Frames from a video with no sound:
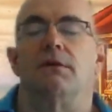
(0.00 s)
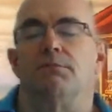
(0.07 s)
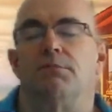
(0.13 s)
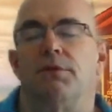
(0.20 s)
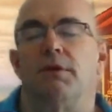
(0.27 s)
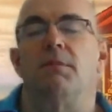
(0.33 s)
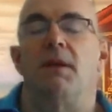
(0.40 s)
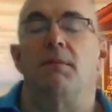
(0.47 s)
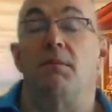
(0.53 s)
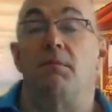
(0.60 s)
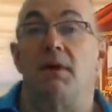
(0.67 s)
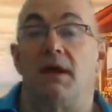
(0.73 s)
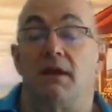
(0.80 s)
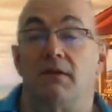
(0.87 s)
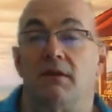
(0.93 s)
prepayment
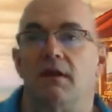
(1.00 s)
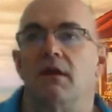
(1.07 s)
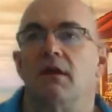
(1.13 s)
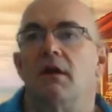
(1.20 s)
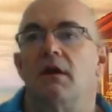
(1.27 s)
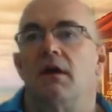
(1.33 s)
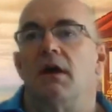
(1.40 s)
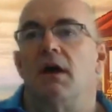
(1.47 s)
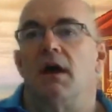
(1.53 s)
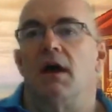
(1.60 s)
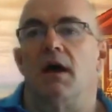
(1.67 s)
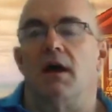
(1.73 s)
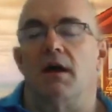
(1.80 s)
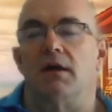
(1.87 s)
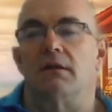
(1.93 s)
penalty.
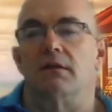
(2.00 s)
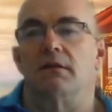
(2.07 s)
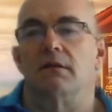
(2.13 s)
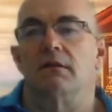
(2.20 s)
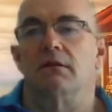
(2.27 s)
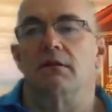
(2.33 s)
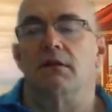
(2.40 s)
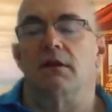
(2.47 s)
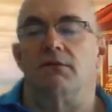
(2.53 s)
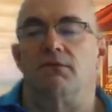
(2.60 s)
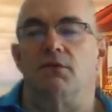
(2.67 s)
But if